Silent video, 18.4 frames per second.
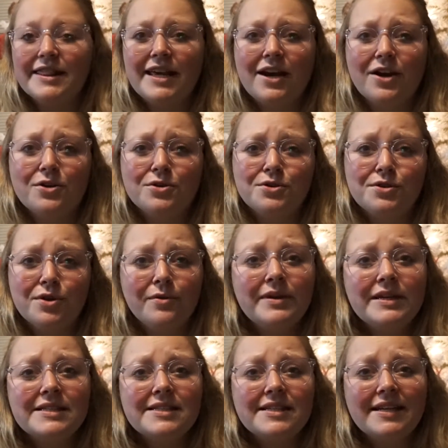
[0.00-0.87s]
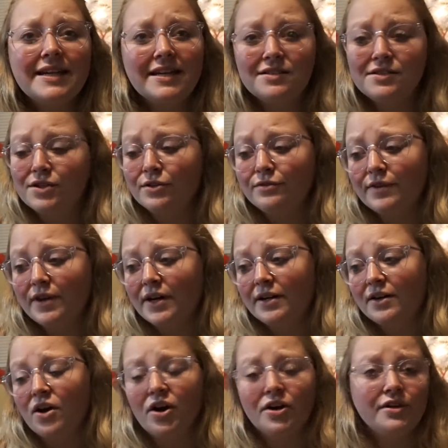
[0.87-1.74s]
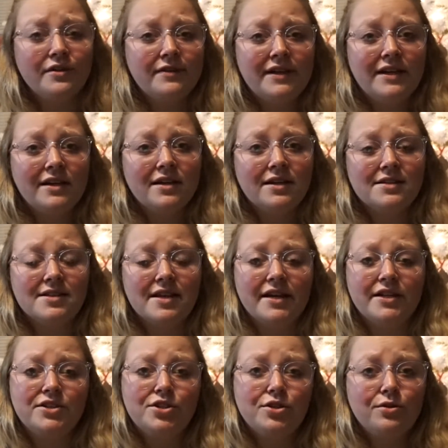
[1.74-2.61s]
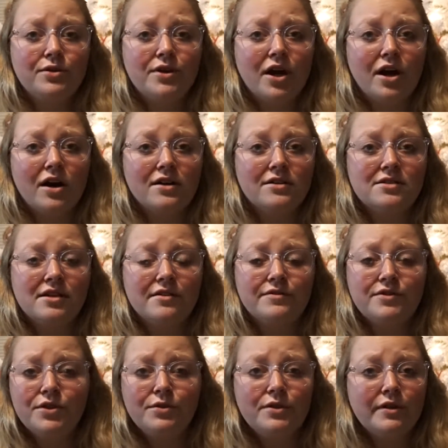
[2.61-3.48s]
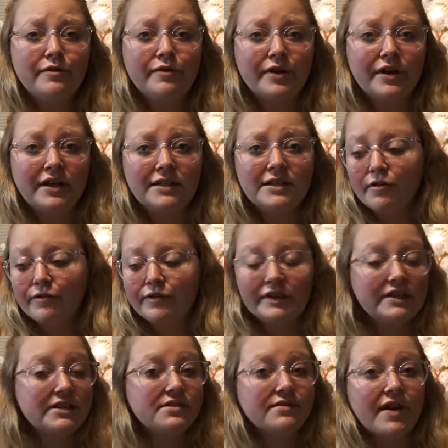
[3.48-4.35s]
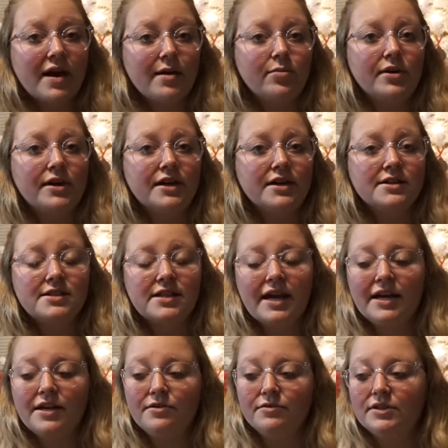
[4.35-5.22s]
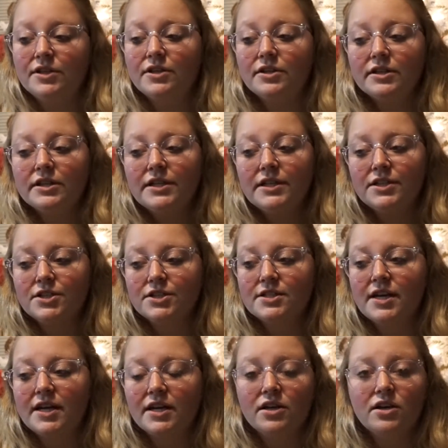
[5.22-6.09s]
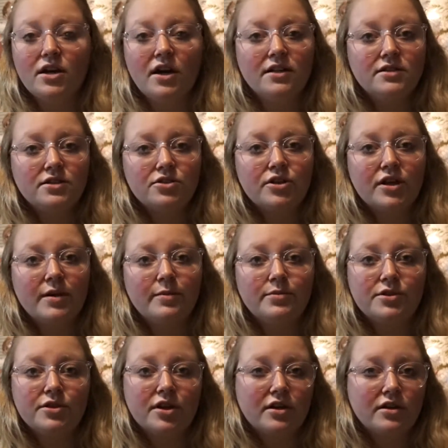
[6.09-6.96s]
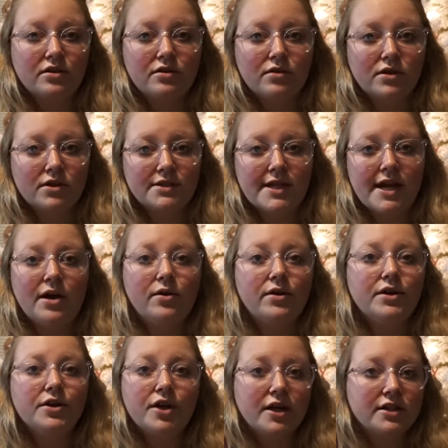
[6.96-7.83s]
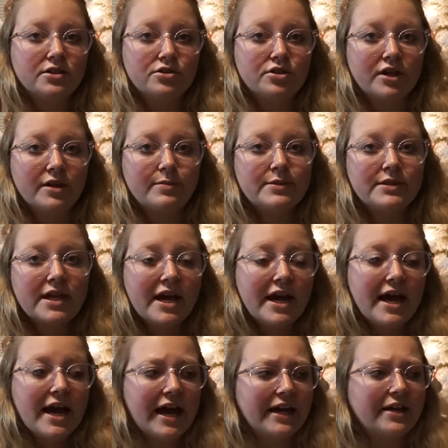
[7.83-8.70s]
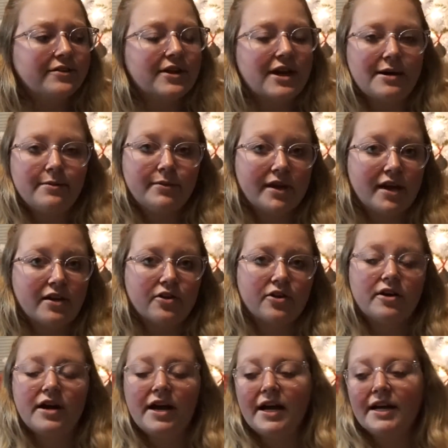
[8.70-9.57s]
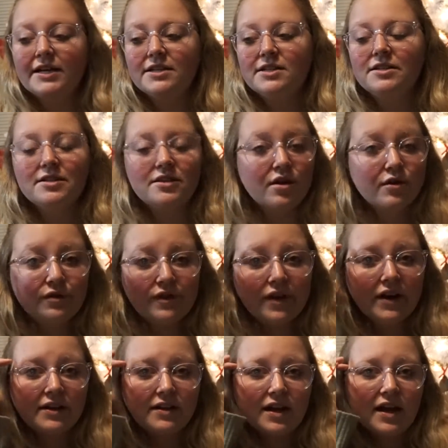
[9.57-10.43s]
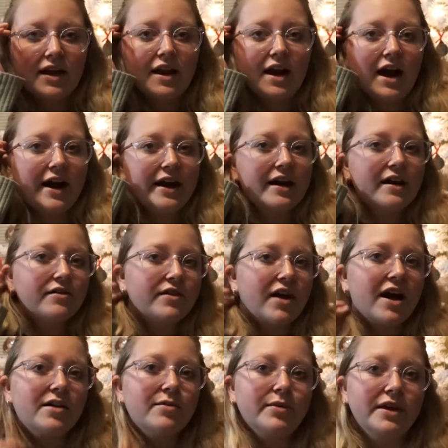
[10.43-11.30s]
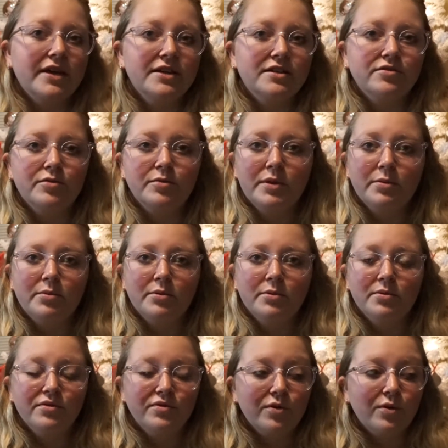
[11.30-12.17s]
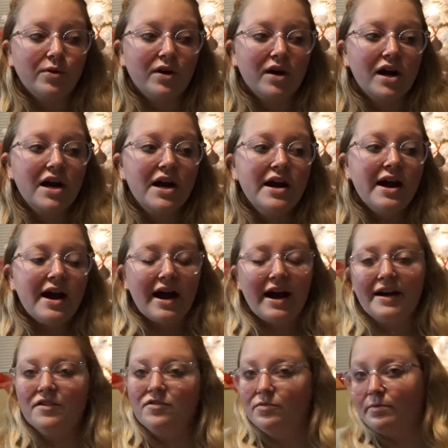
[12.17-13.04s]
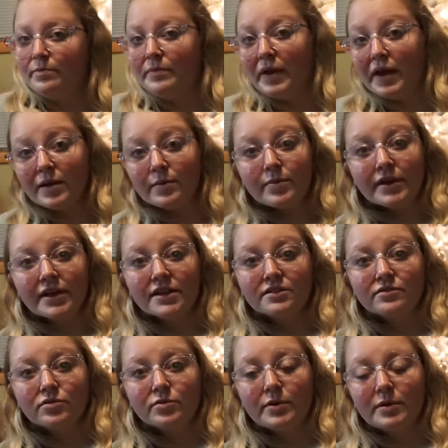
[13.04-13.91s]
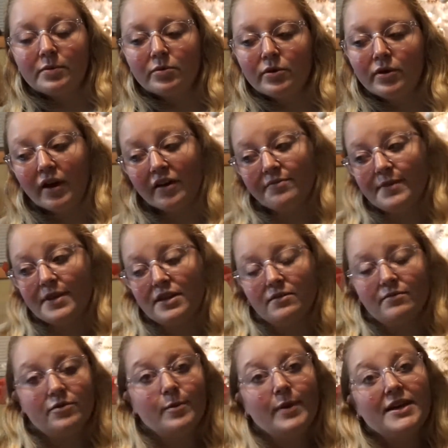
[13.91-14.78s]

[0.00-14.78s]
they are so easy and so fun. All you need is like two yards of two different fleece fabrics and you literally just like cut strips, you cut the corners out and you cut strips and you tie them together. And it's so fun and I have gotten blankets from people before. I have made blankets for people. I've made them for